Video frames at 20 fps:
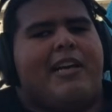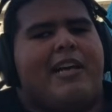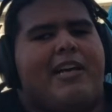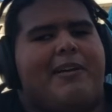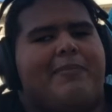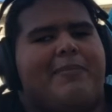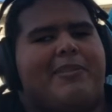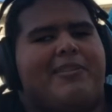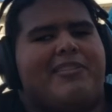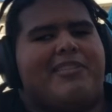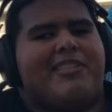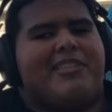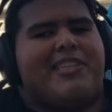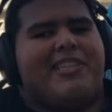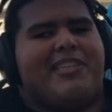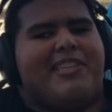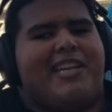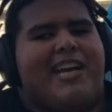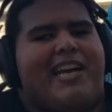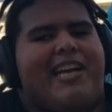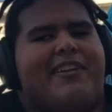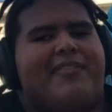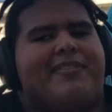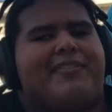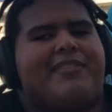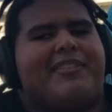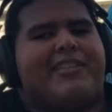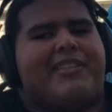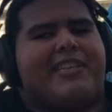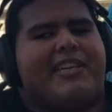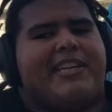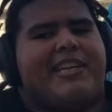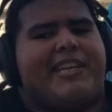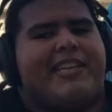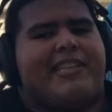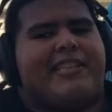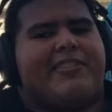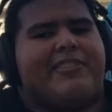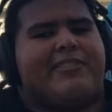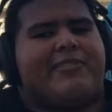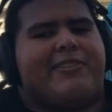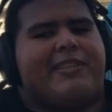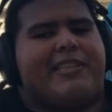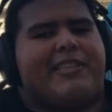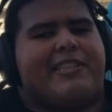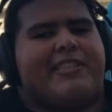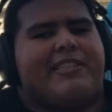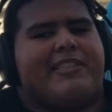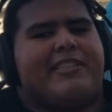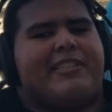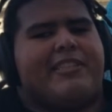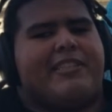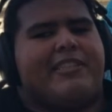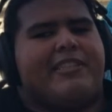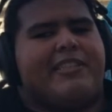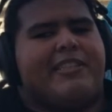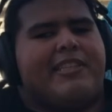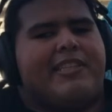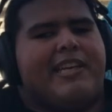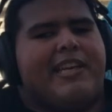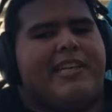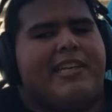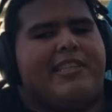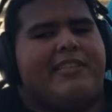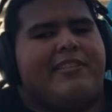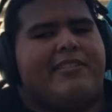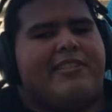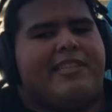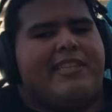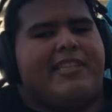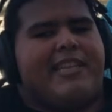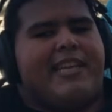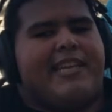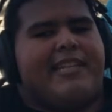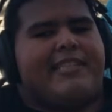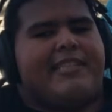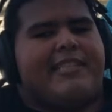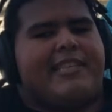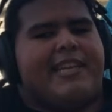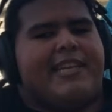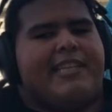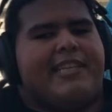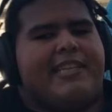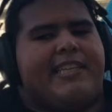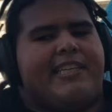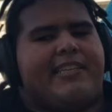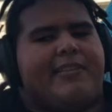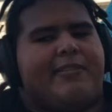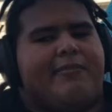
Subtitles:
I'm using a knife to cut at the strings, kind of using that technique.